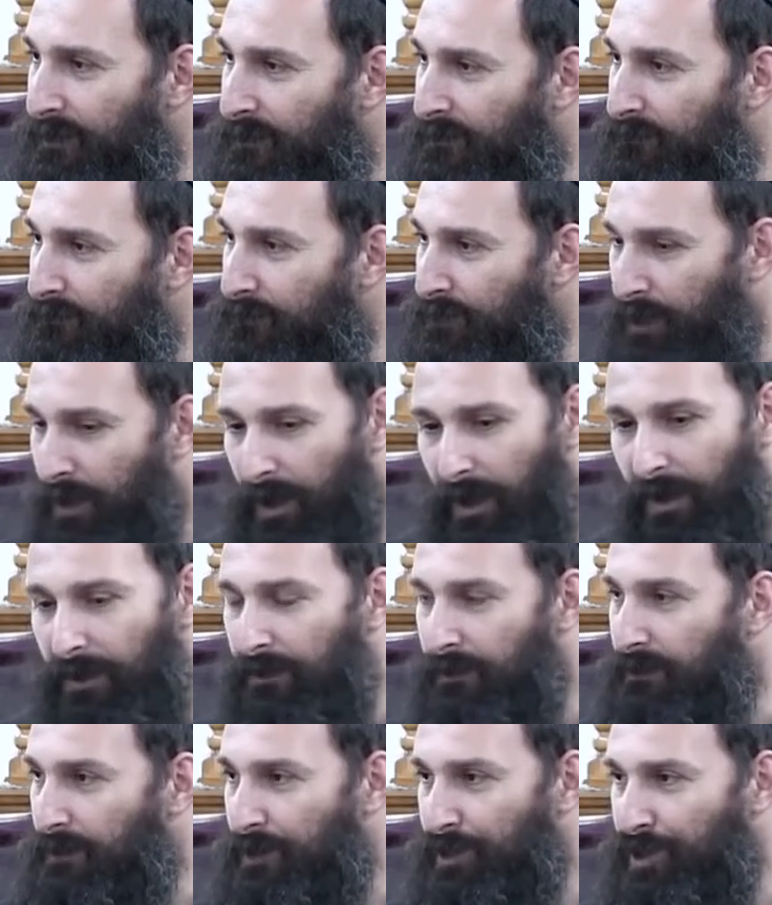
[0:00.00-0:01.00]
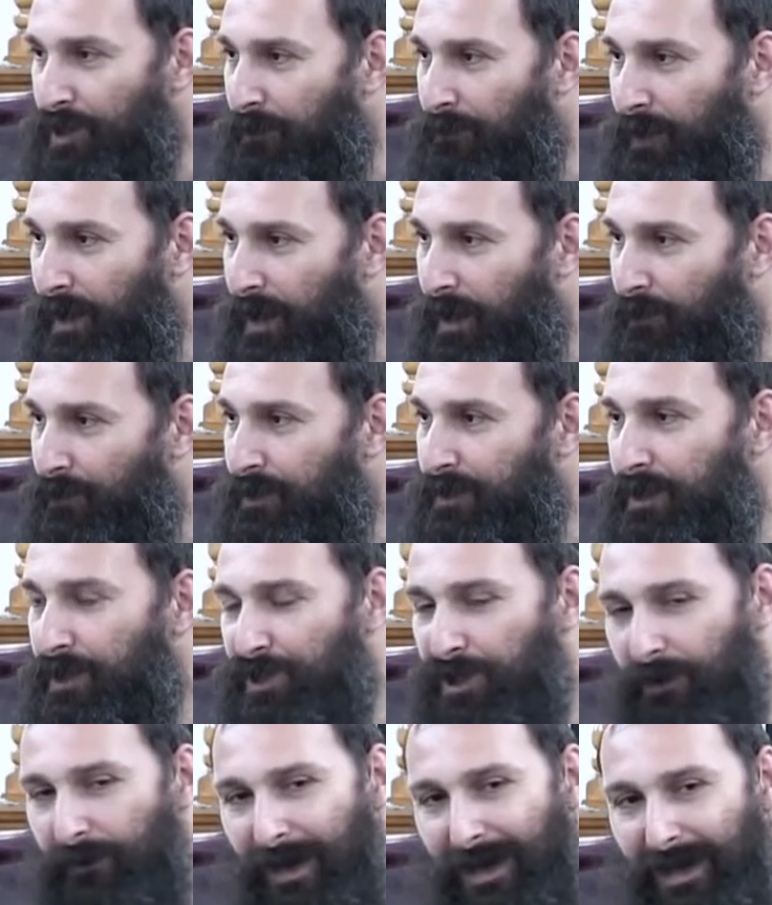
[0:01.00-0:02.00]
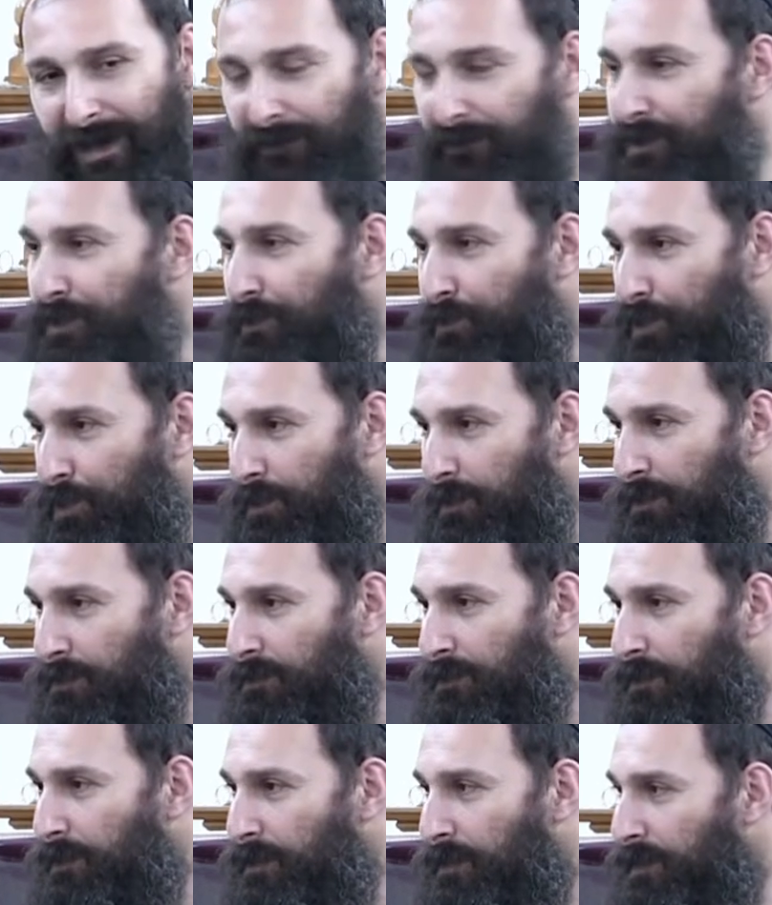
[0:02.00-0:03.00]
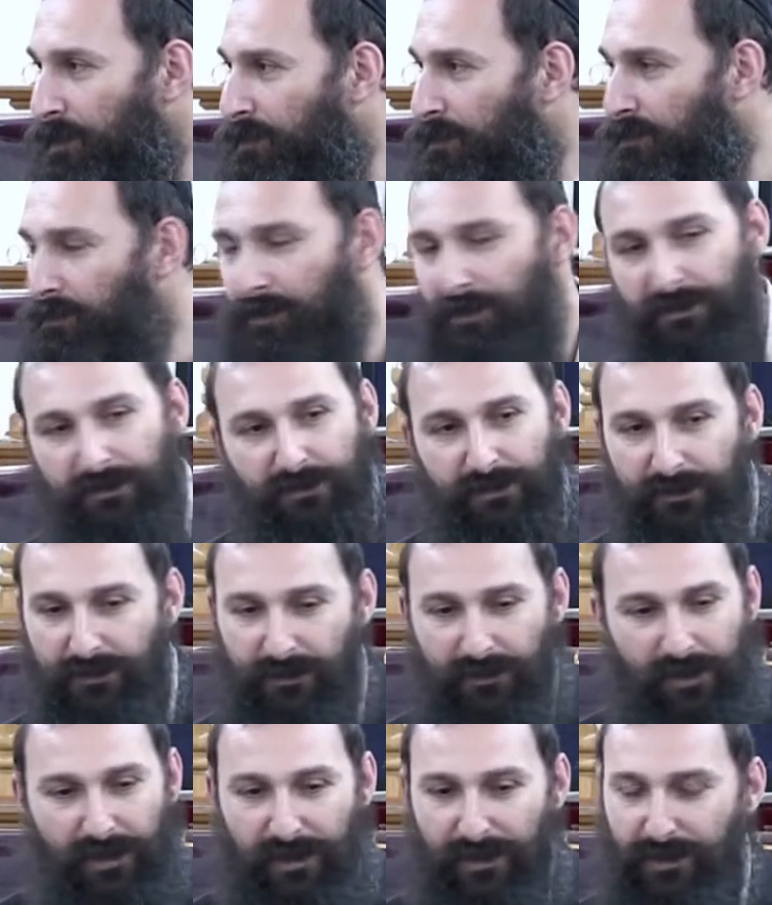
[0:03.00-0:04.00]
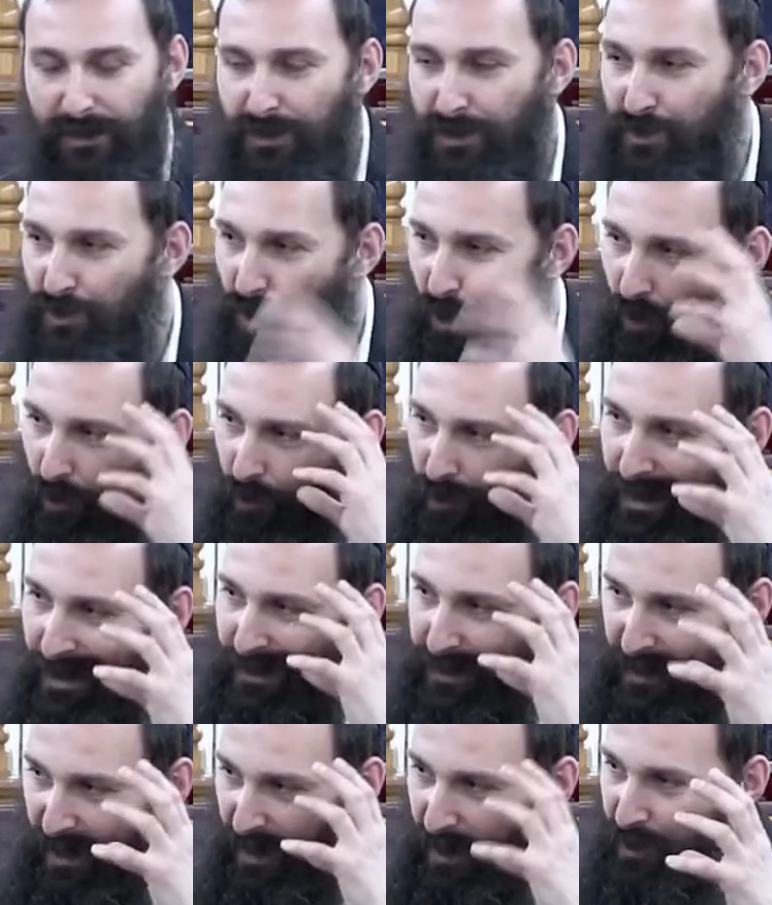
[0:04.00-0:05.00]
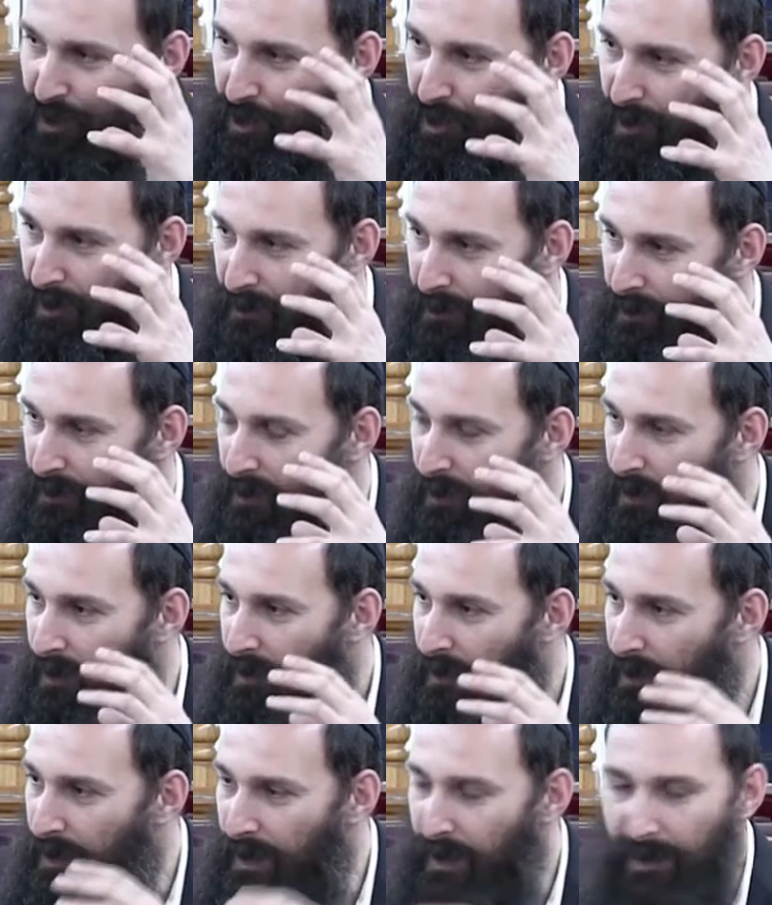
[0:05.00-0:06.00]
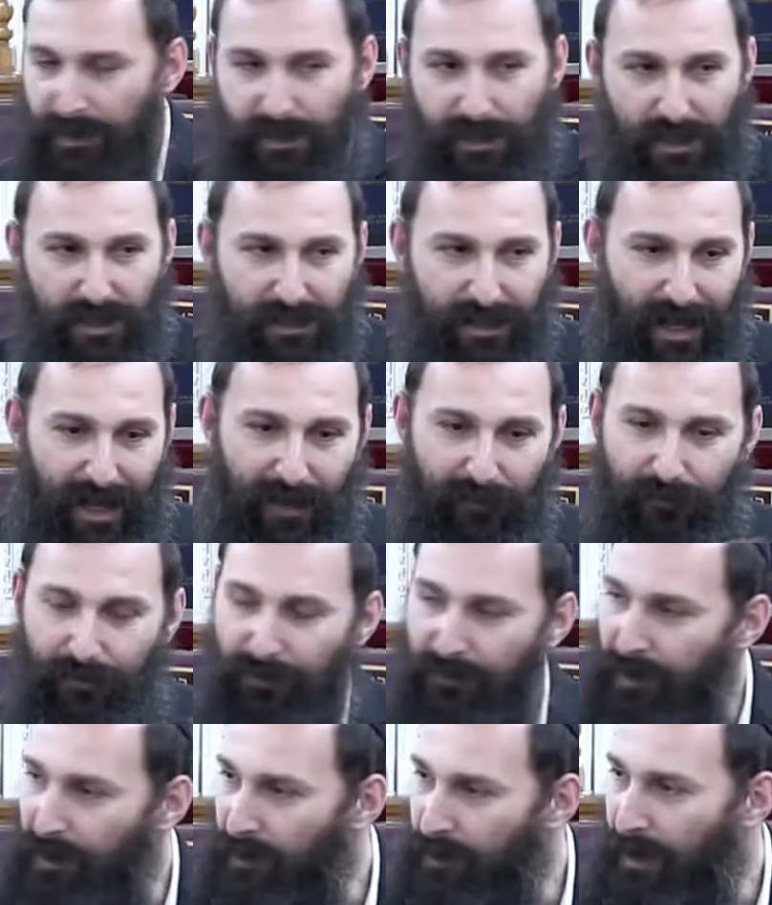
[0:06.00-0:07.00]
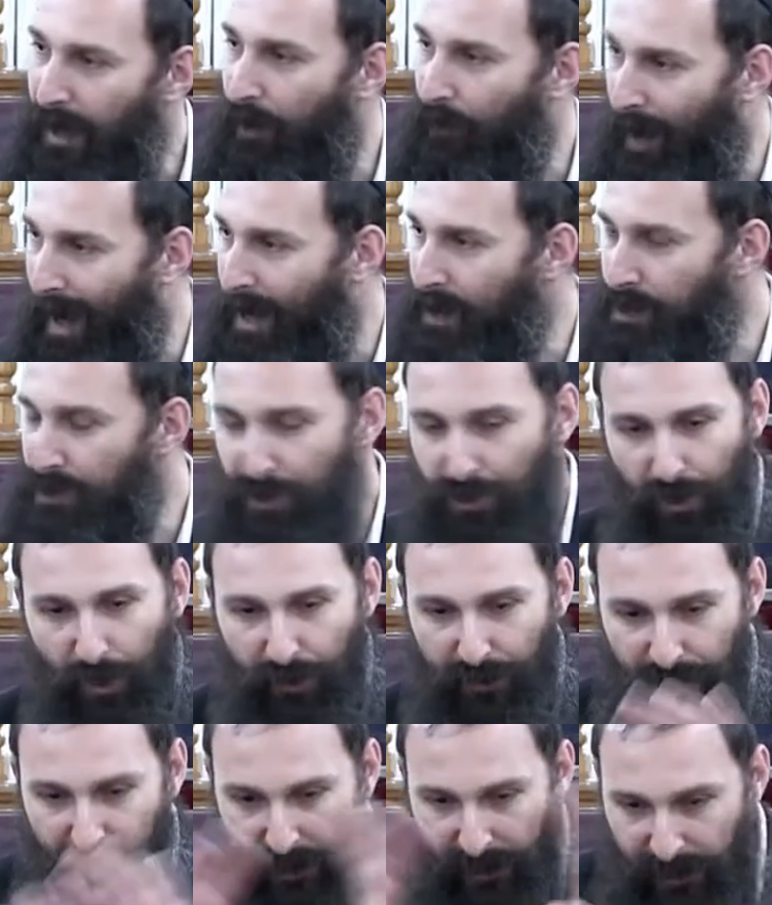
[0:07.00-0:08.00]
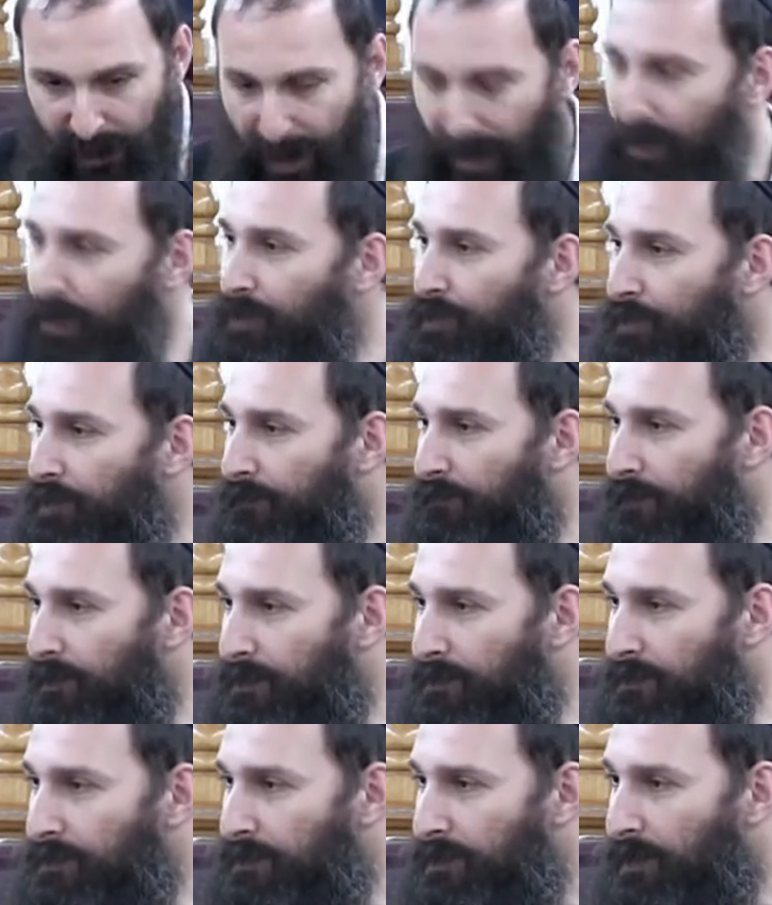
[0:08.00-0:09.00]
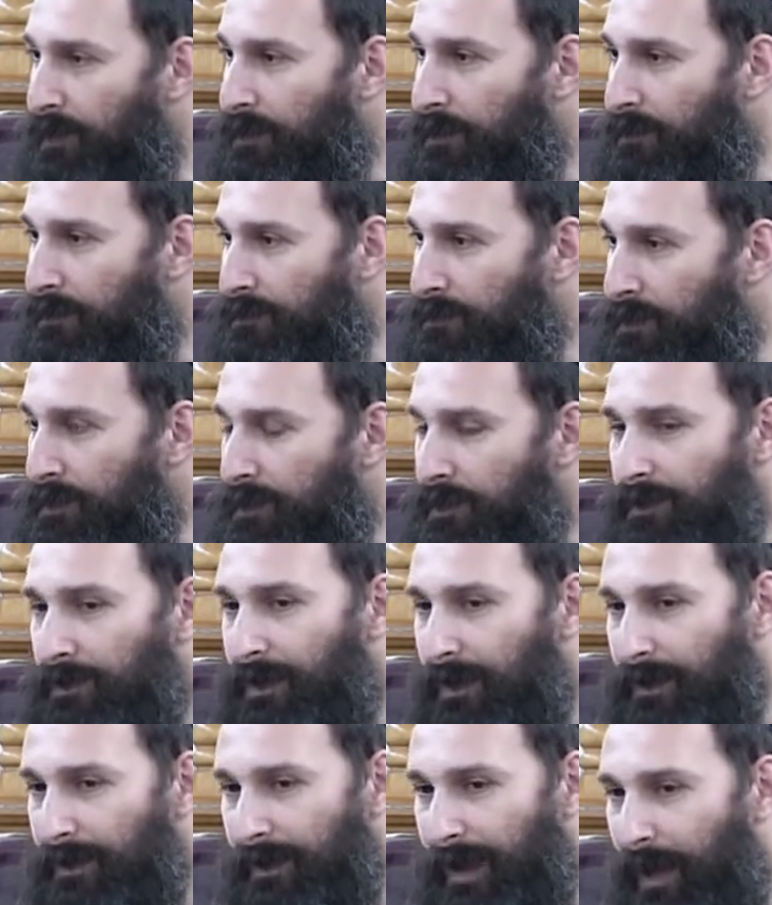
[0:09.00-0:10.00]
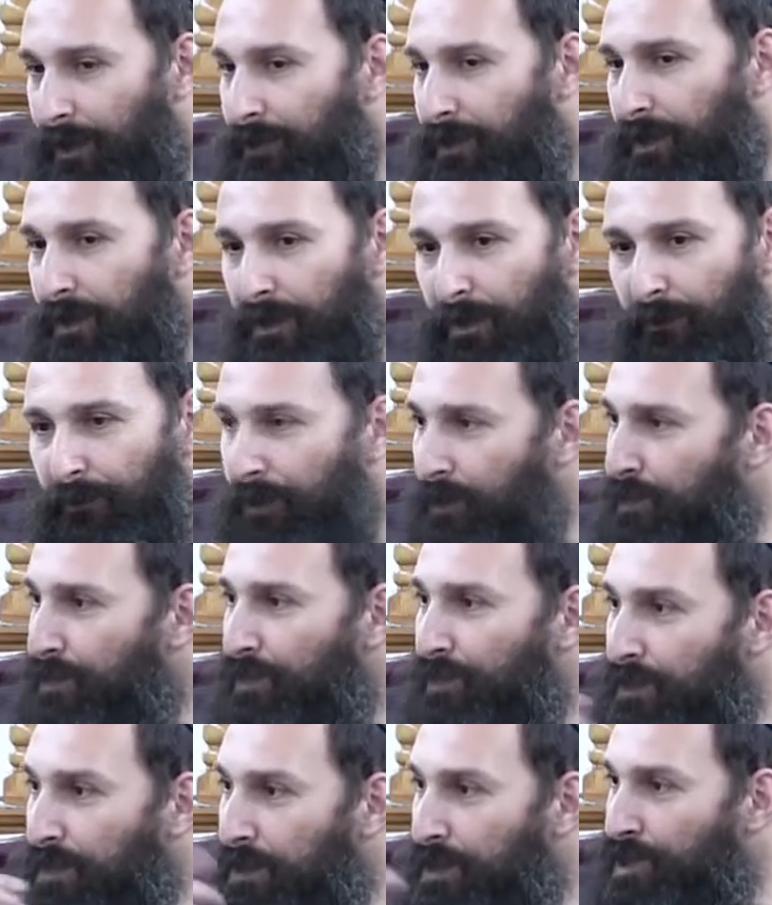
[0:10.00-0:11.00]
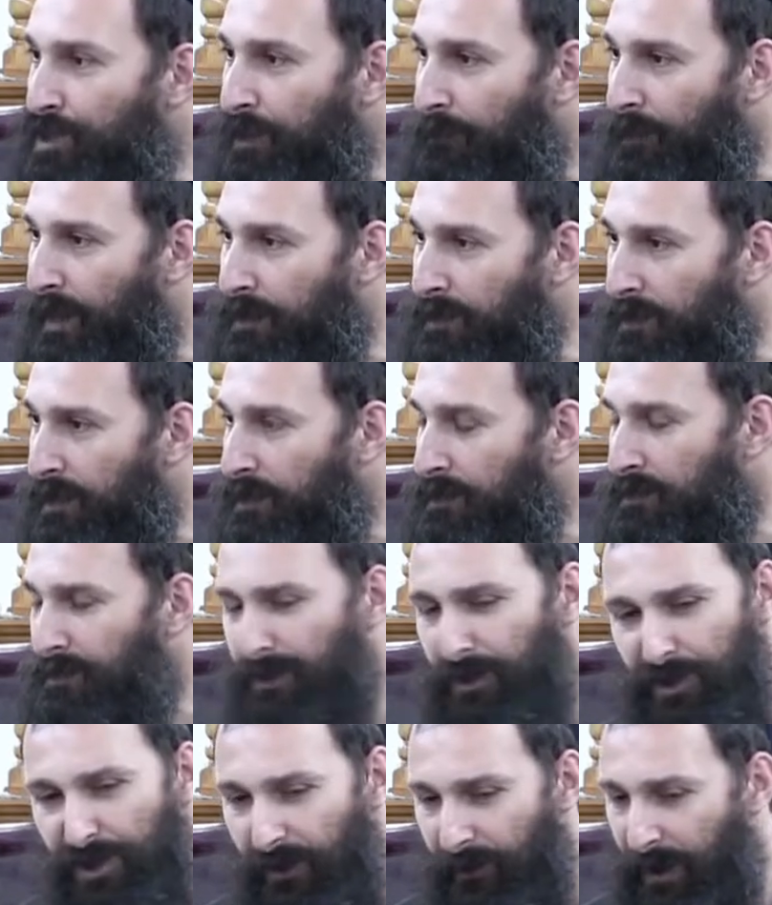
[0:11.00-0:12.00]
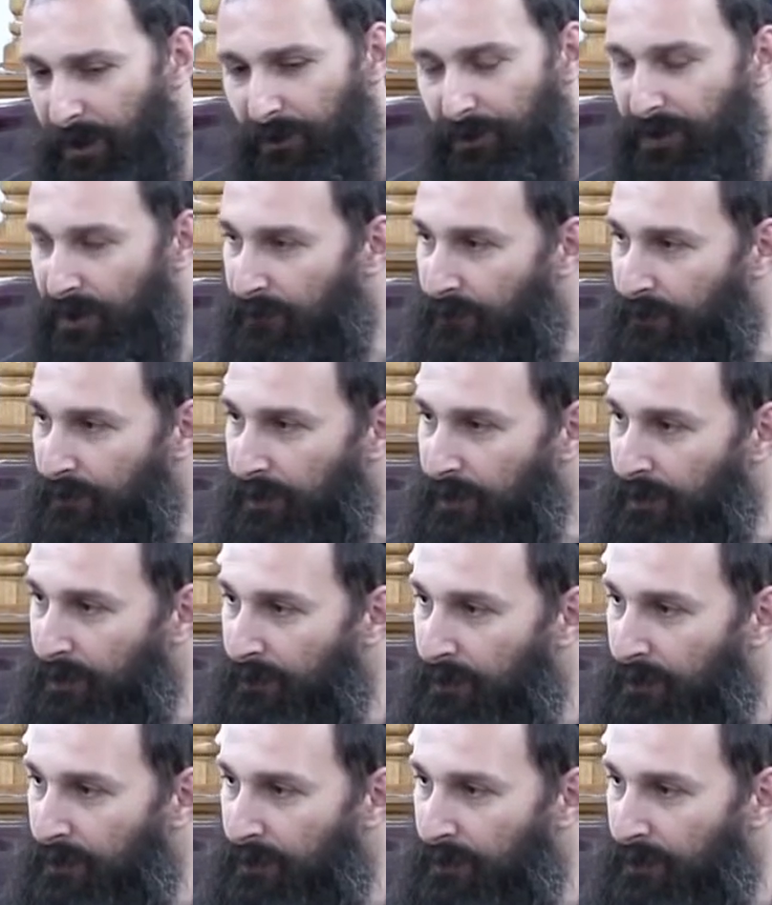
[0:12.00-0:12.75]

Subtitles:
Yeah, the neshama. When the neshama leaves the world, it's so intelligent, it sees everything. How I saw the entire universe sees nothing compared to what the neshama tastes. The neshama knows everything.